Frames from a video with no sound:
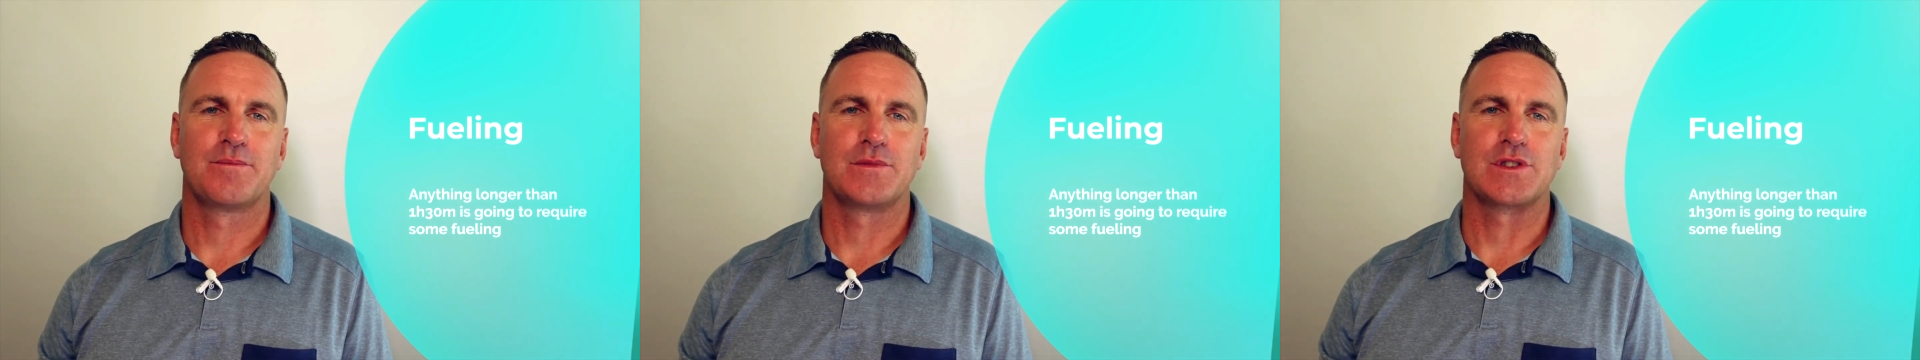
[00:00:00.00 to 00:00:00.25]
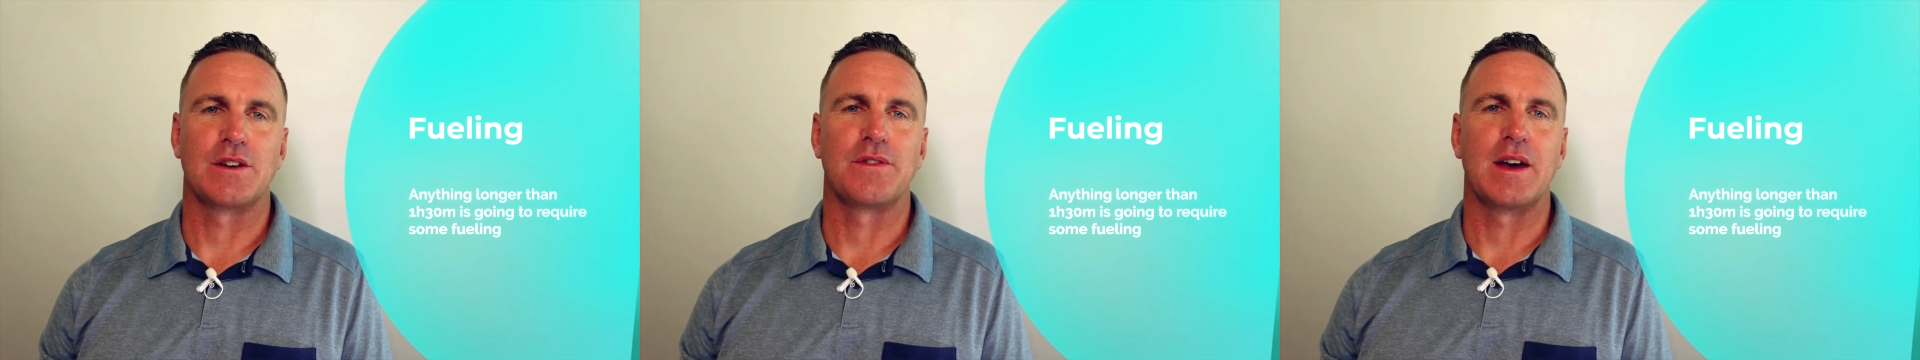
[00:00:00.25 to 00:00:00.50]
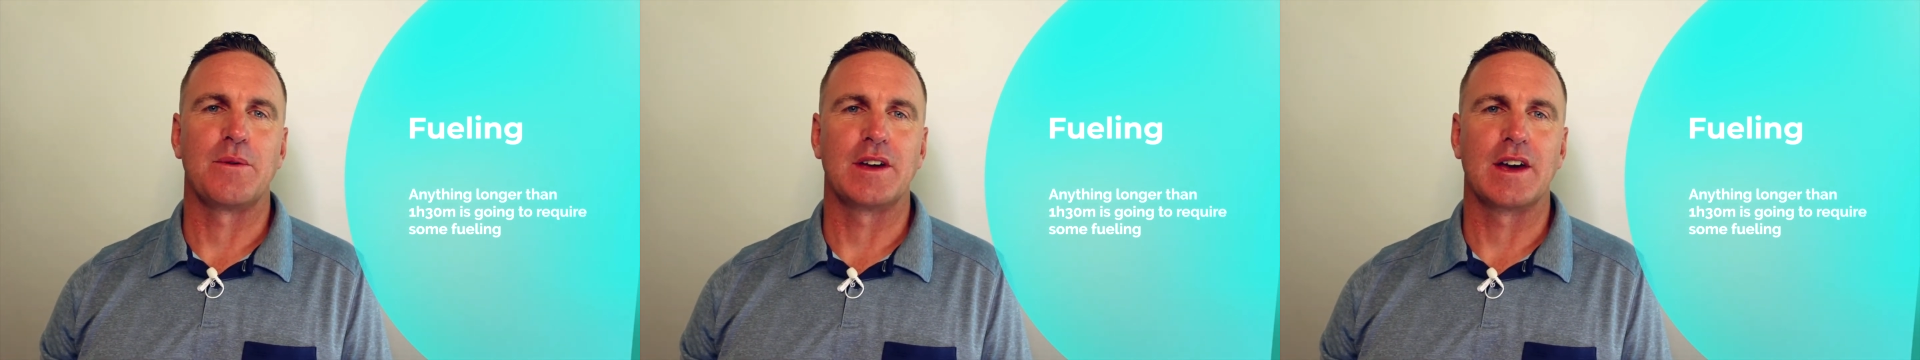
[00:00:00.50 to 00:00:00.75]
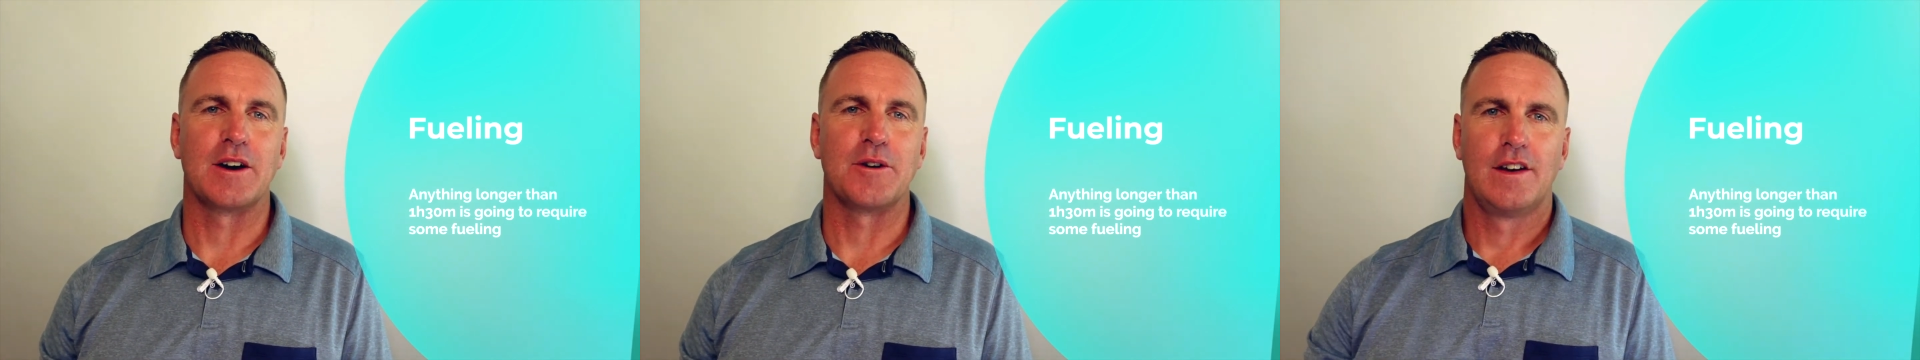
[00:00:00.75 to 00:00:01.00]
So there we
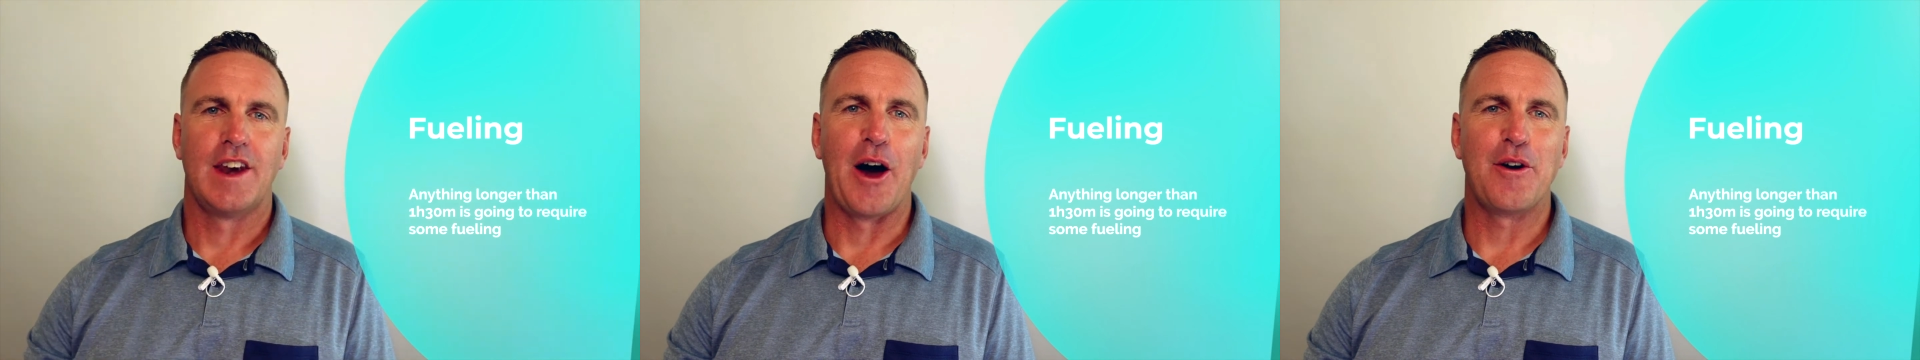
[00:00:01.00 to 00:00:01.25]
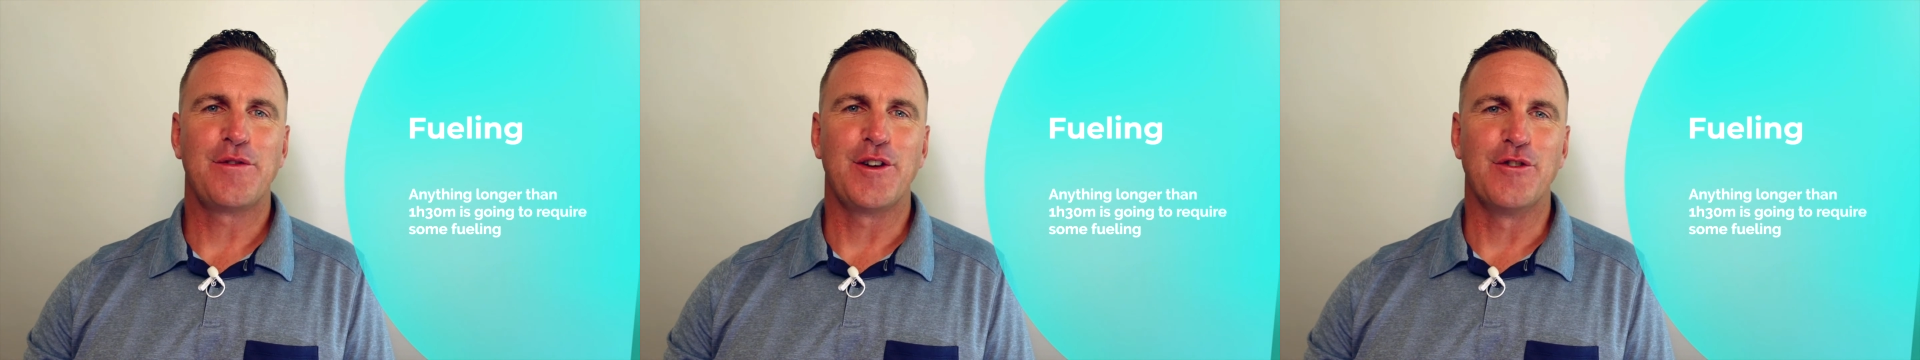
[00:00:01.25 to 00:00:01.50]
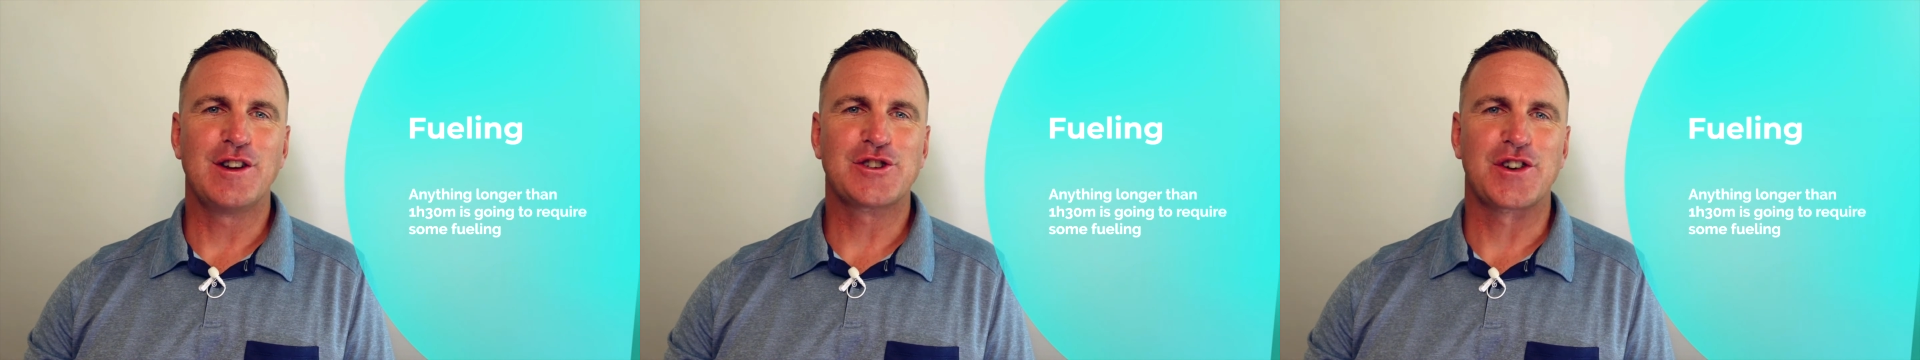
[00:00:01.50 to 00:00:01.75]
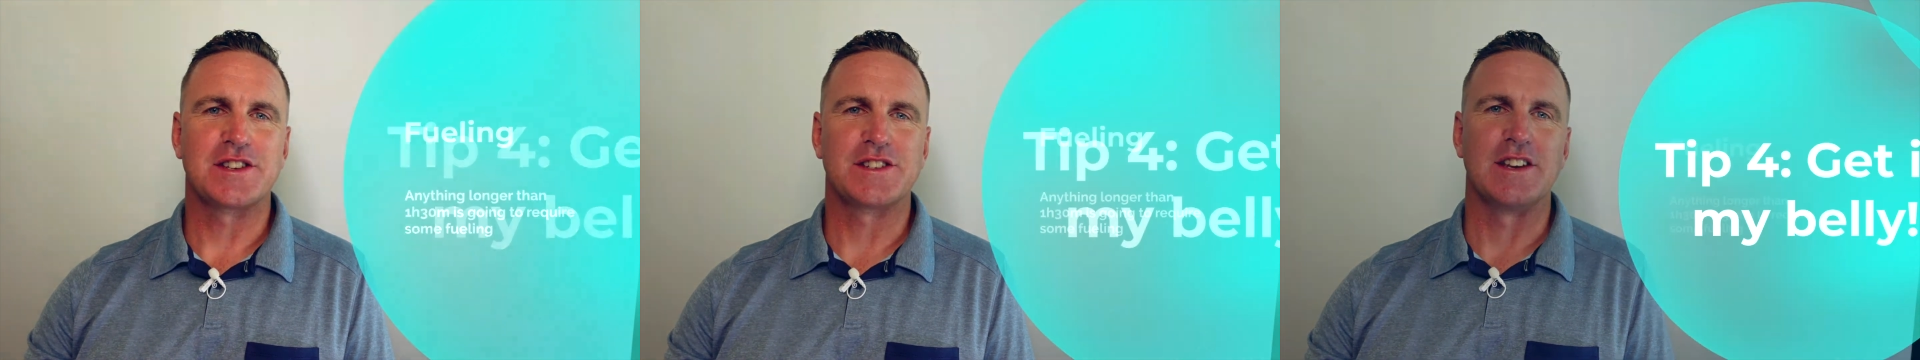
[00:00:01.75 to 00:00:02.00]
go. Now, if you're
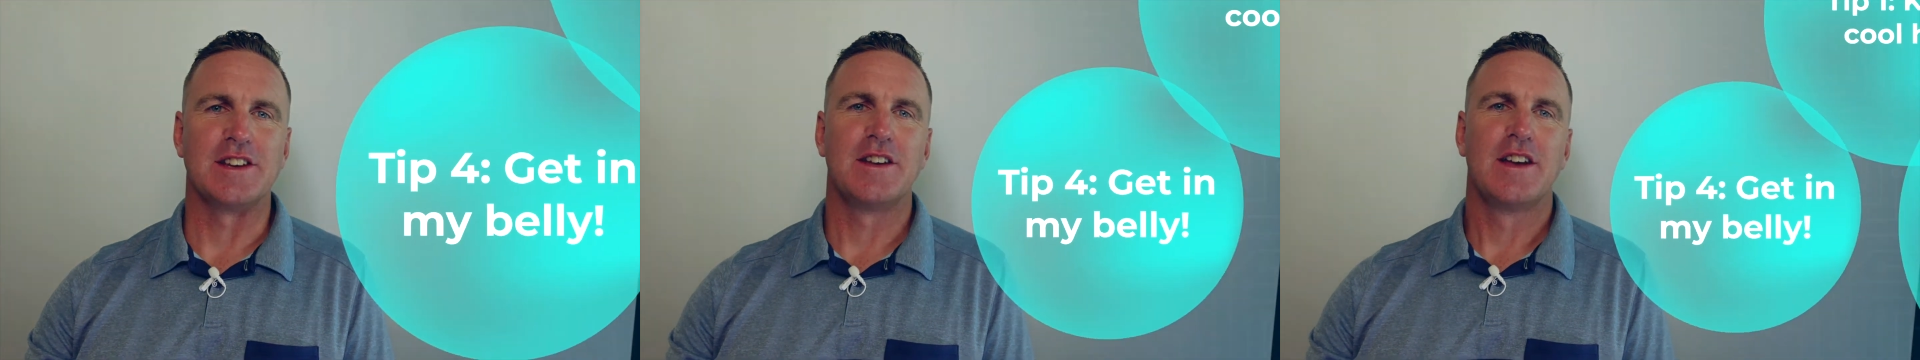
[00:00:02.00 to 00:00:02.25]
interested,